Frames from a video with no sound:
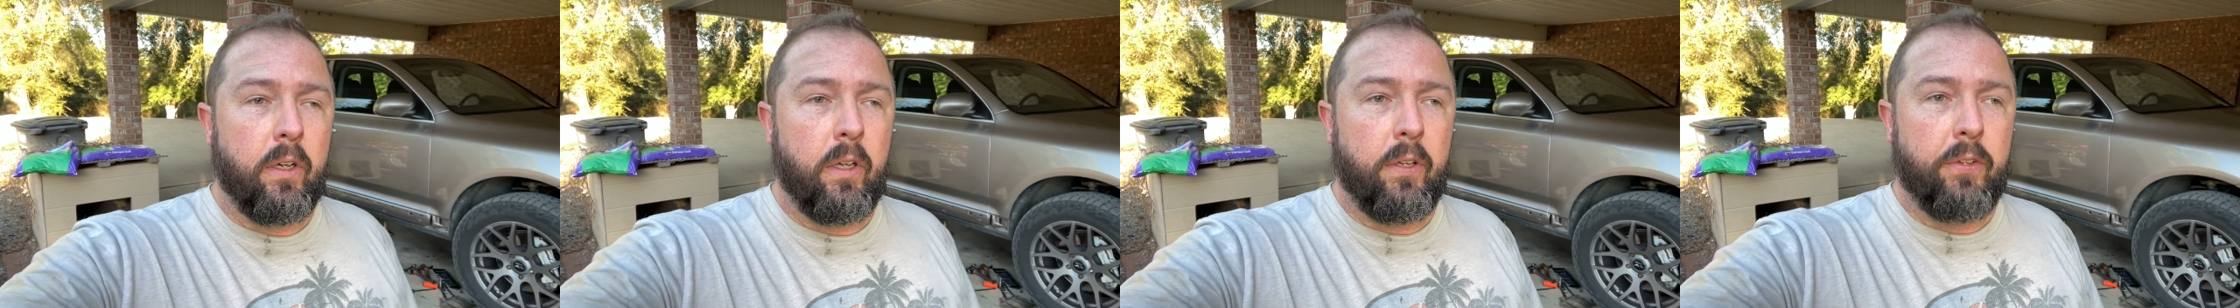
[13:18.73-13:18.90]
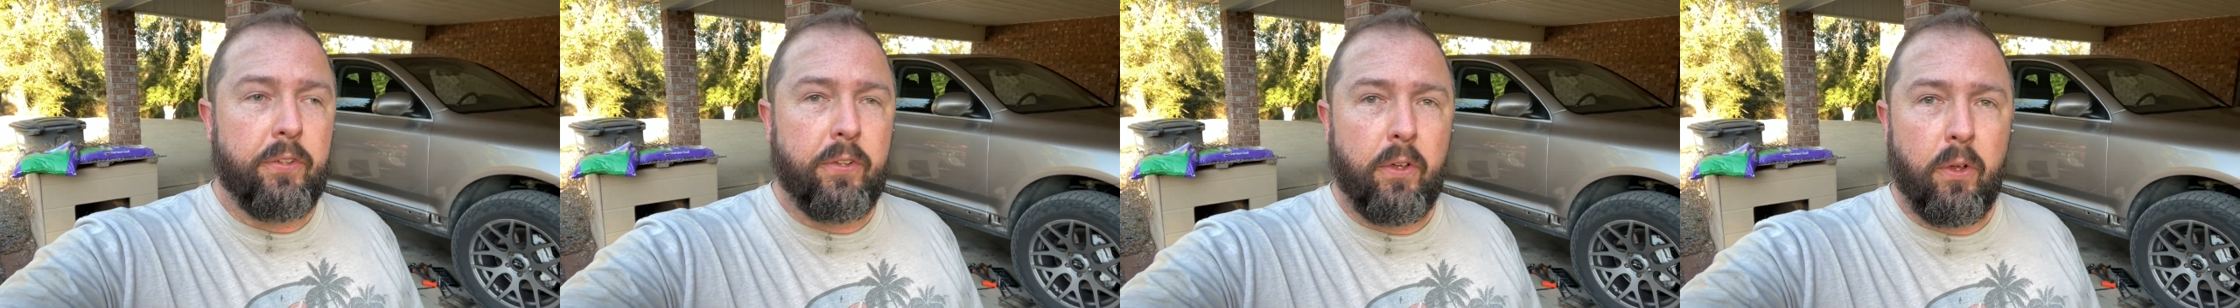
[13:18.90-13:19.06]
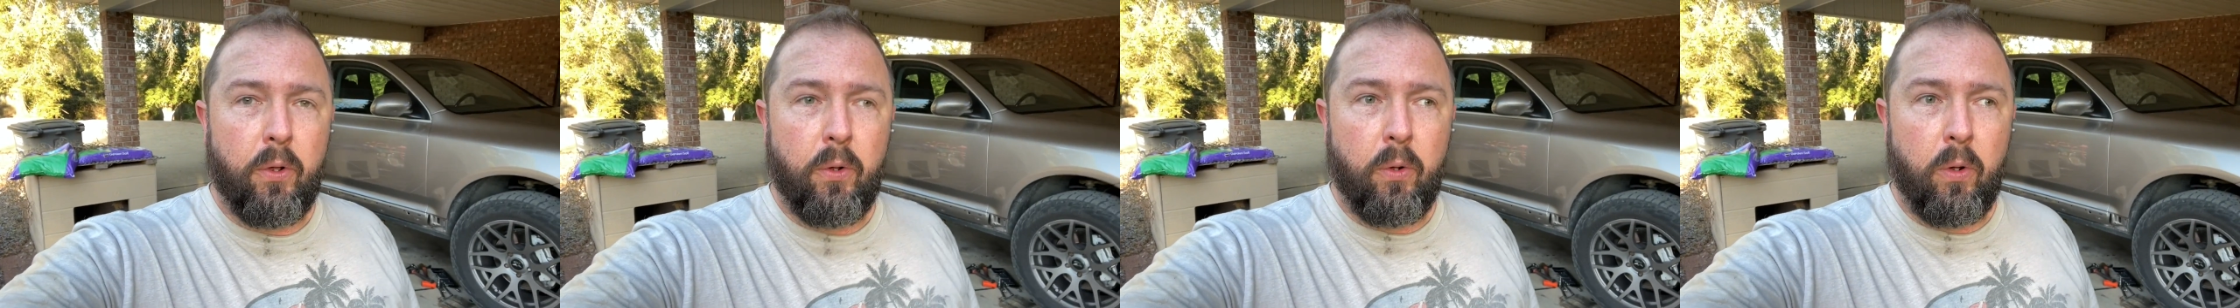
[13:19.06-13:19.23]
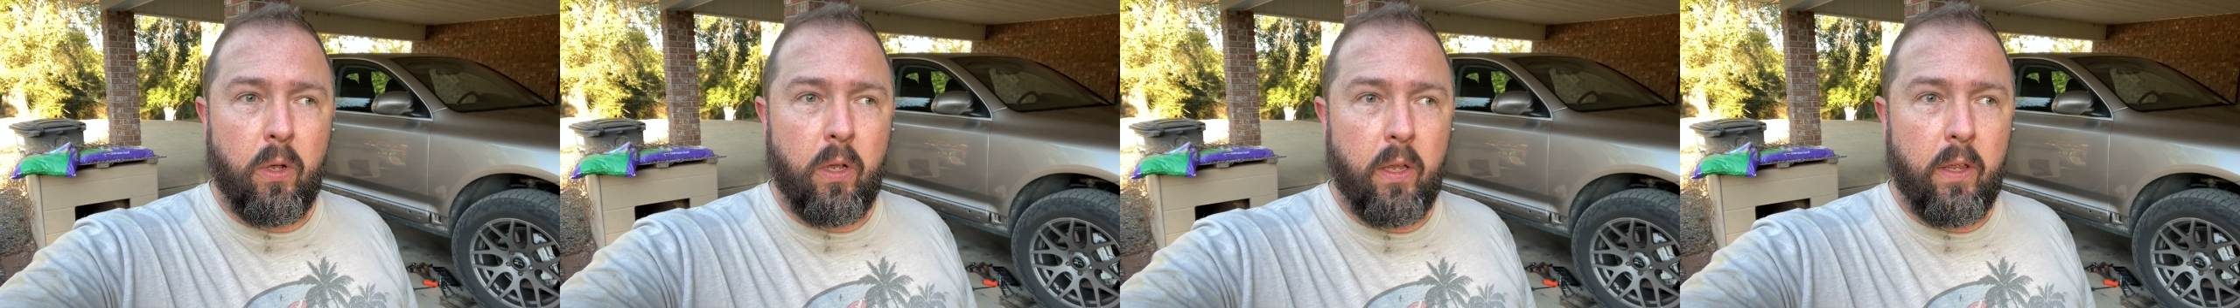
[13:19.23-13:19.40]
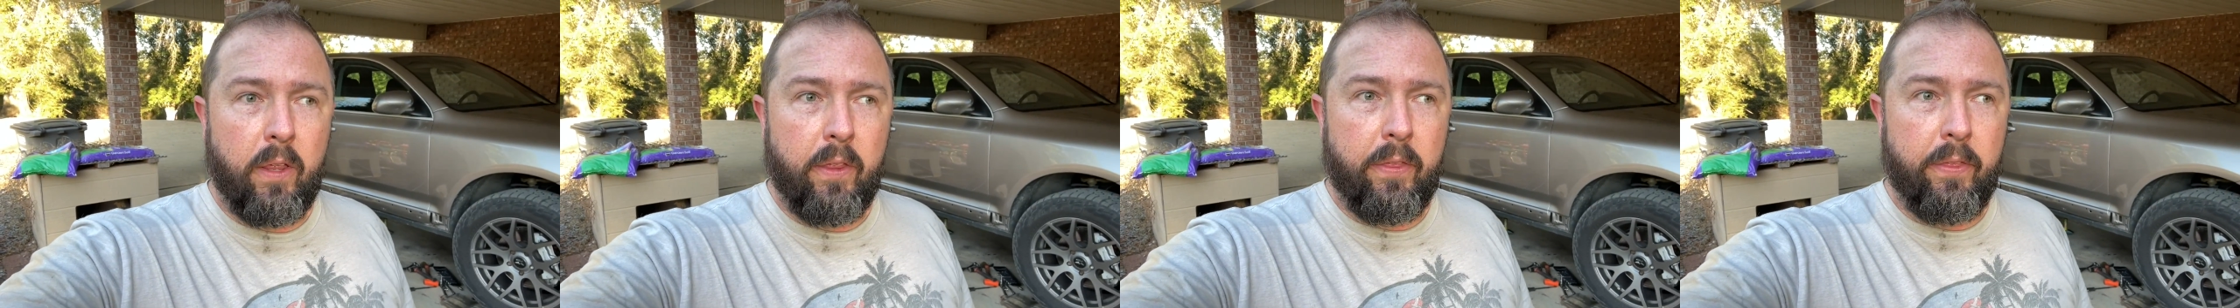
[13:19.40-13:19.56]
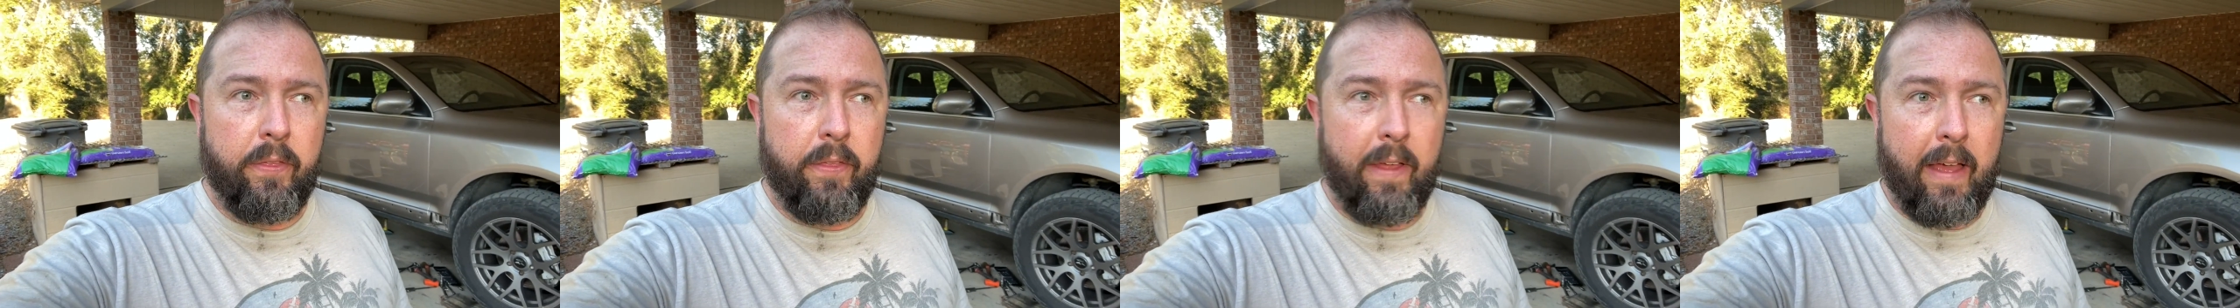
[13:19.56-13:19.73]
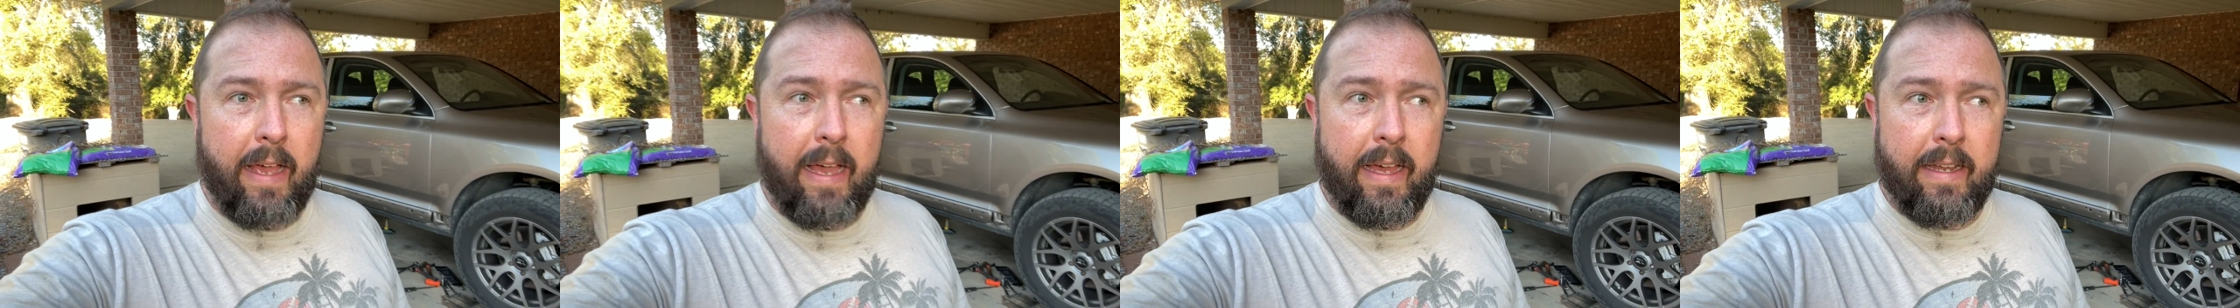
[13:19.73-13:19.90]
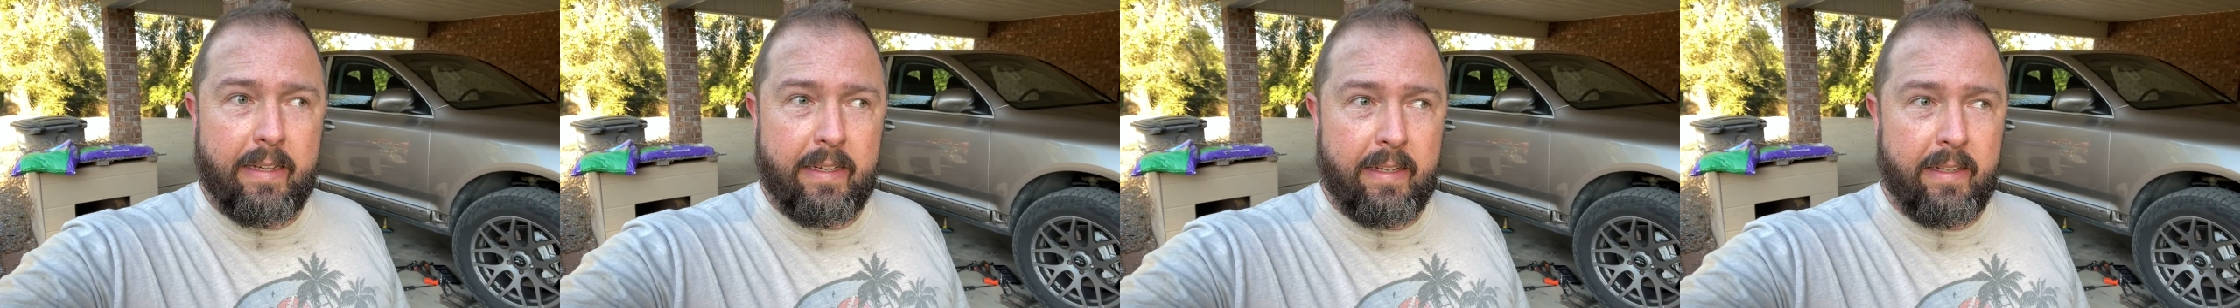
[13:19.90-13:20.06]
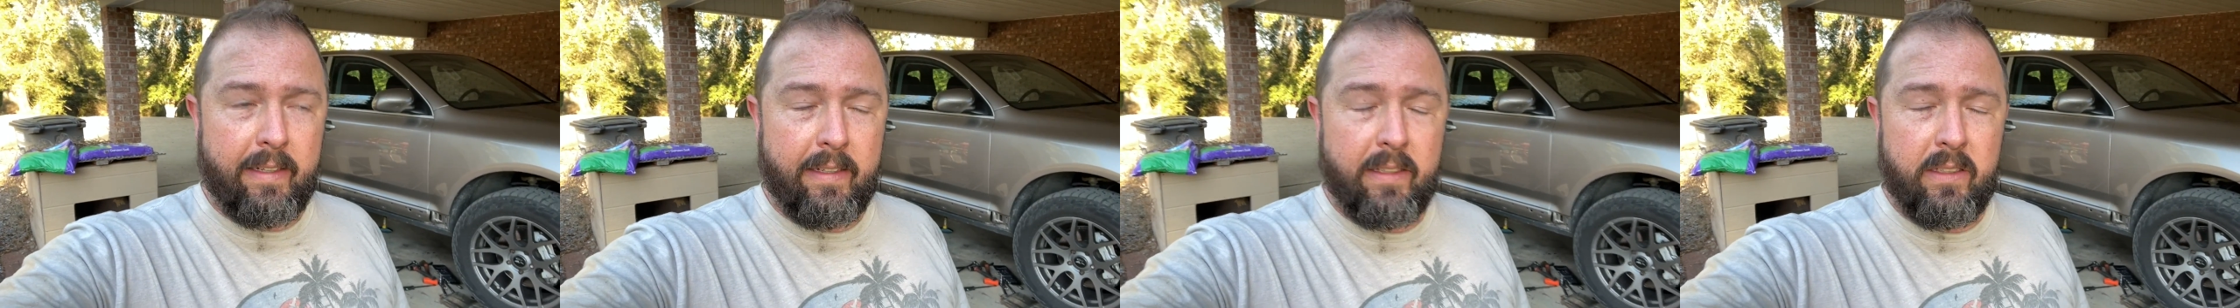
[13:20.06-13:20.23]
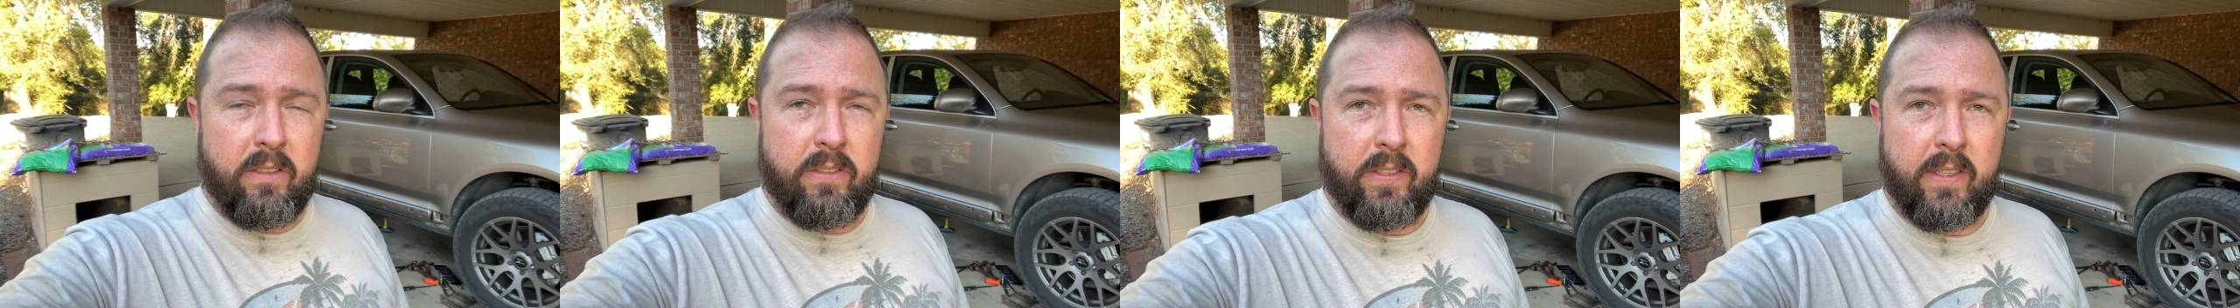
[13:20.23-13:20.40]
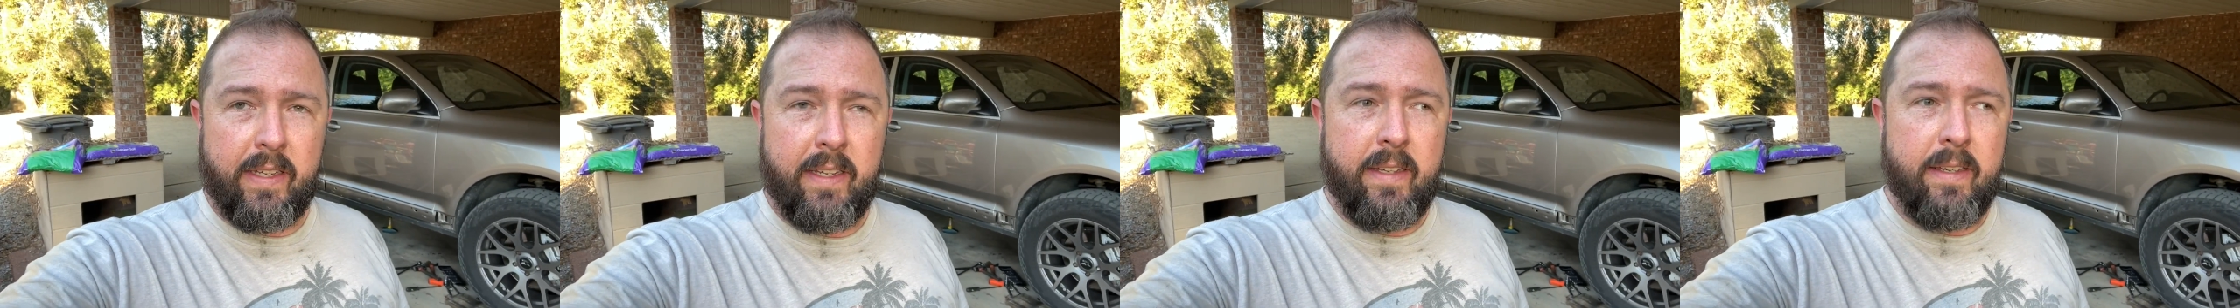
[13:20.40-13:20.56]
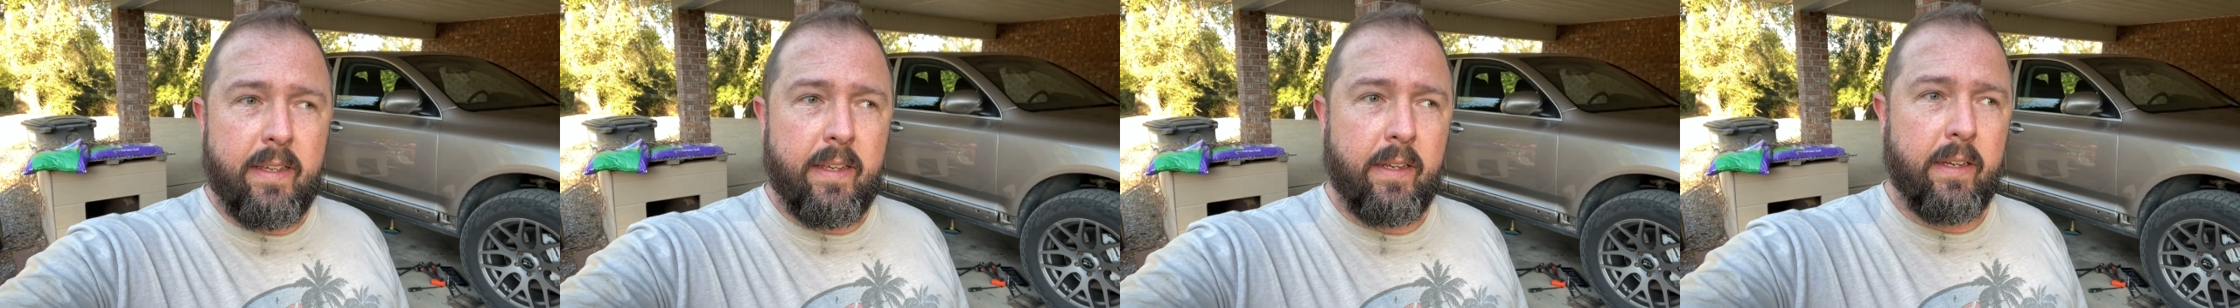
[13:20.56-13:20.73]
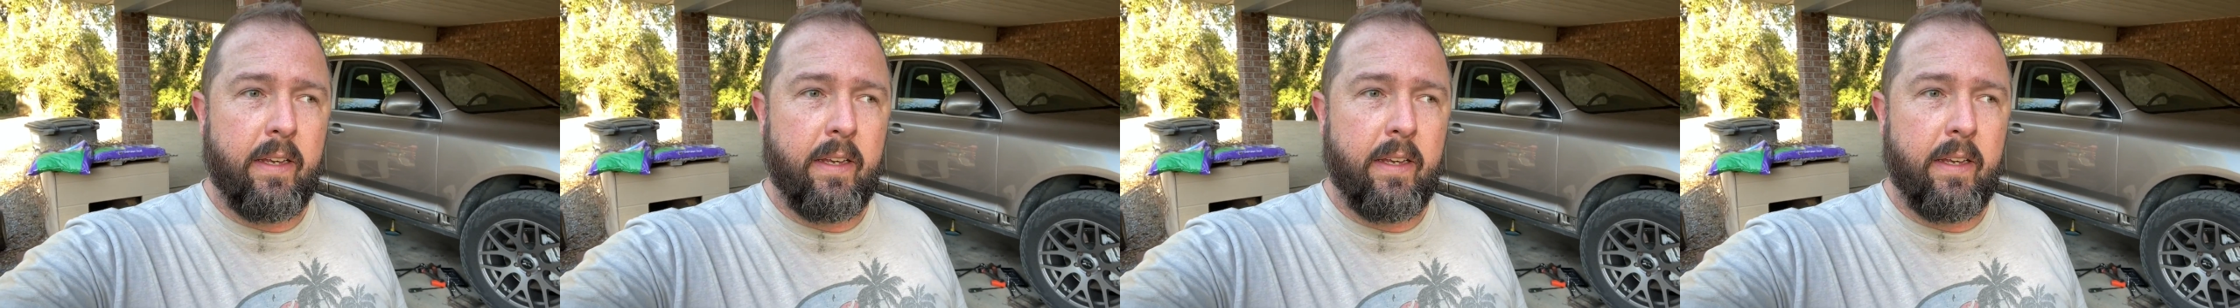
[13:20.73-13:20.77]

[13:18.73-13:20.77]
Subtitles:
So that is it.